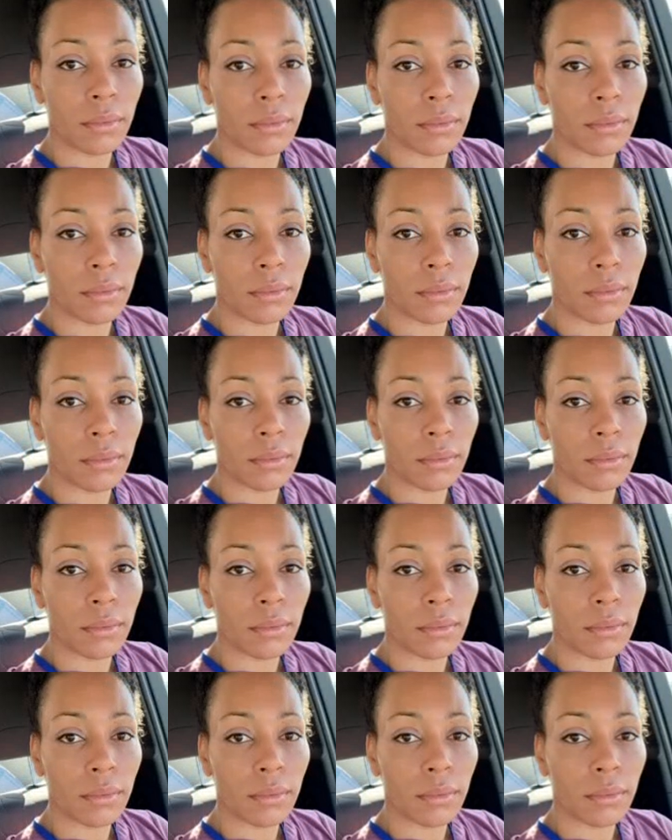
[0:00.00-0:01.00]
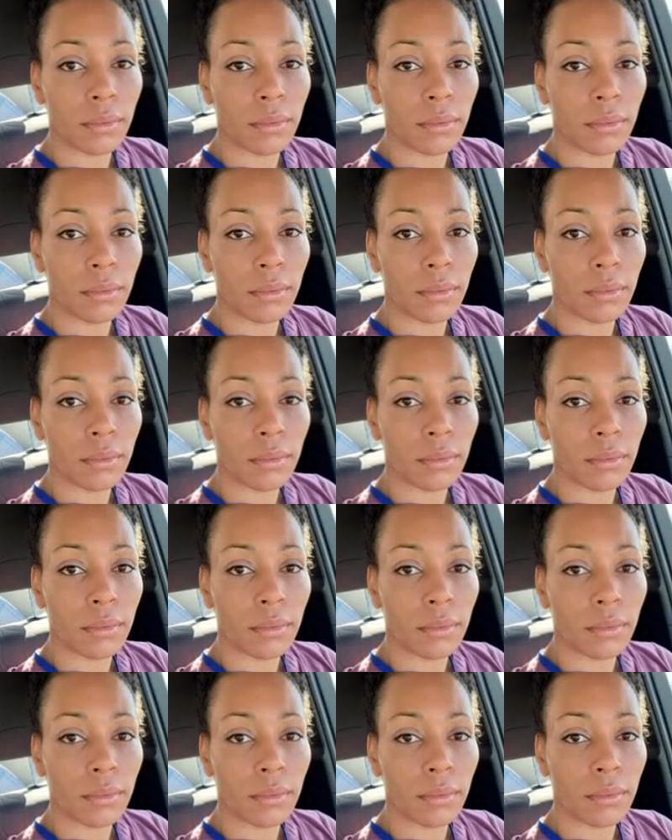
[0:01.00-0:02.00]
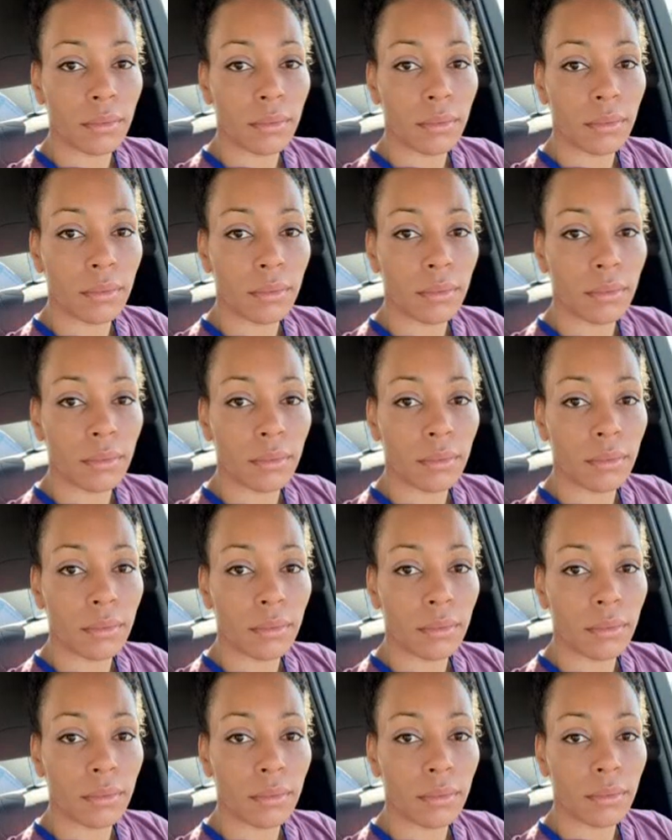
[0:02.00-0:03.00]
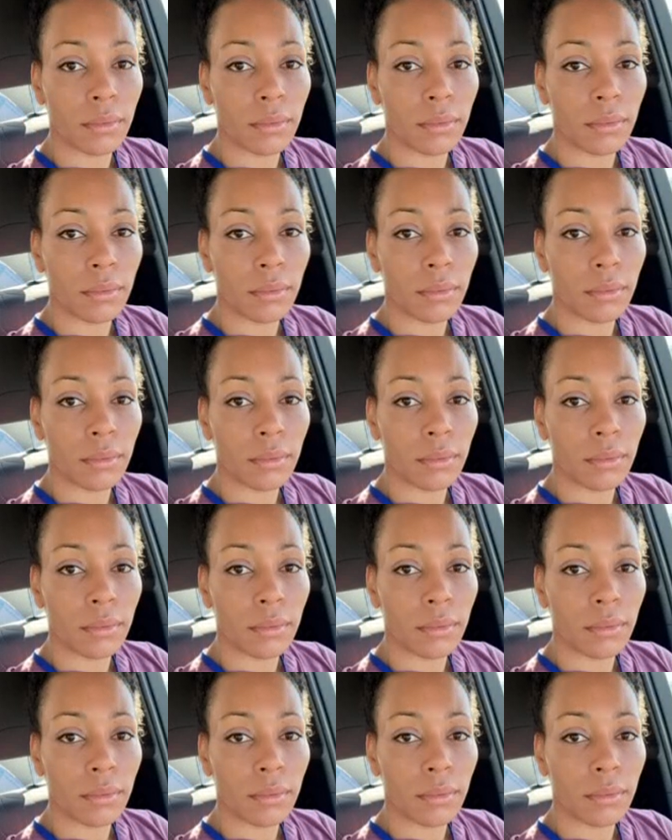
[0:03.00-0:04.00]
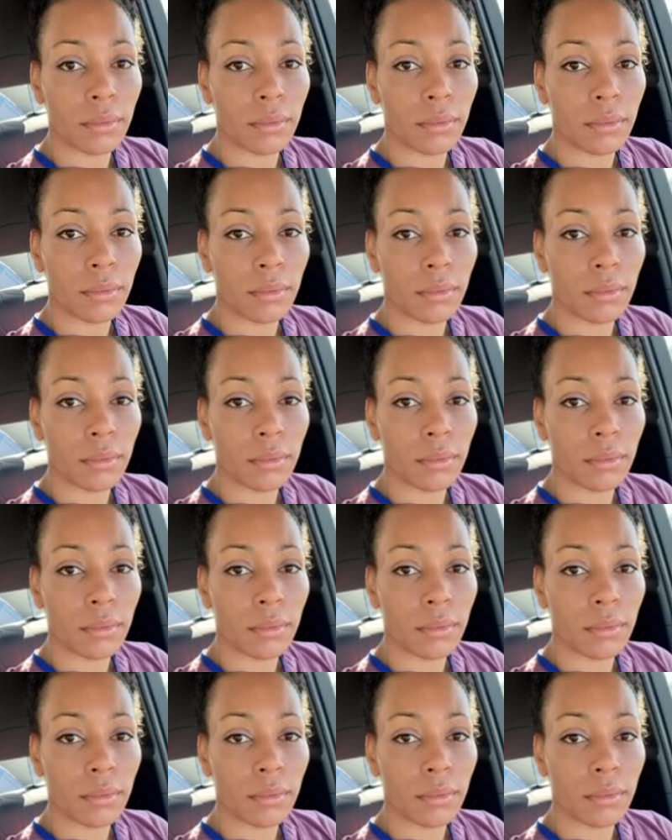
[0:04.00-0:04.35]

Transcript: This person isn't speaking.